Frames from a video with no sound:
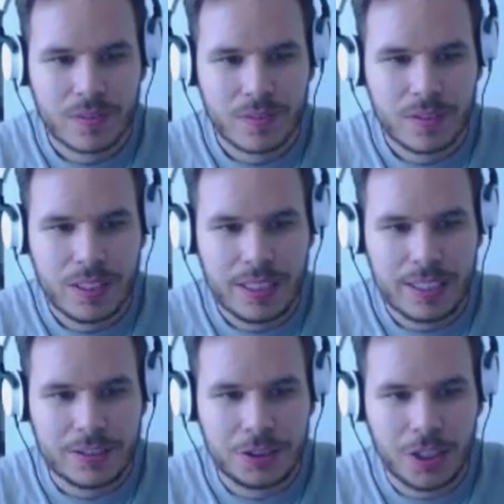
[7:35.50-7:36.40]

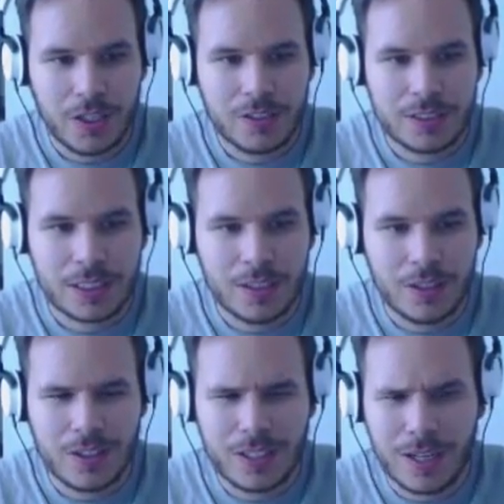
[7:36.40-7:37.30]
Get Sharton to
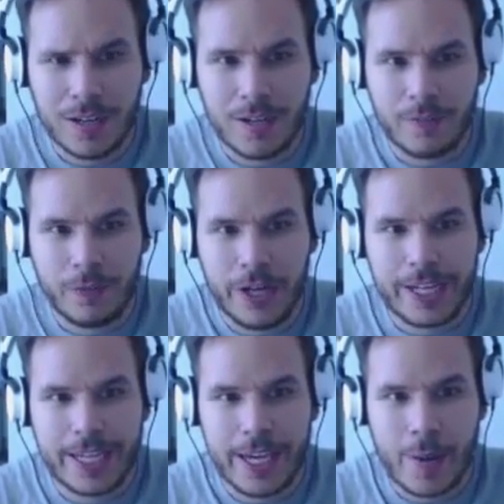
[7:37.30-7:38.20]
learn a
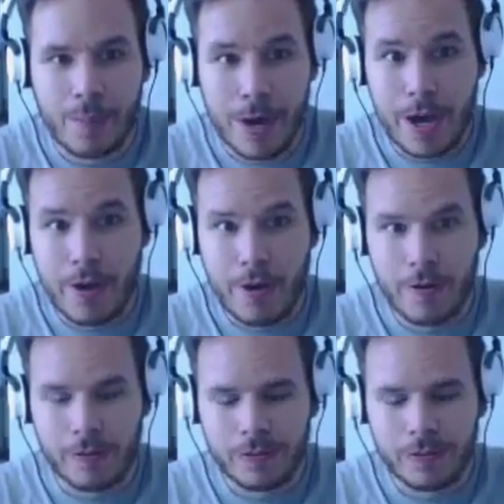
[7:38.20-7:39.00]
freaking move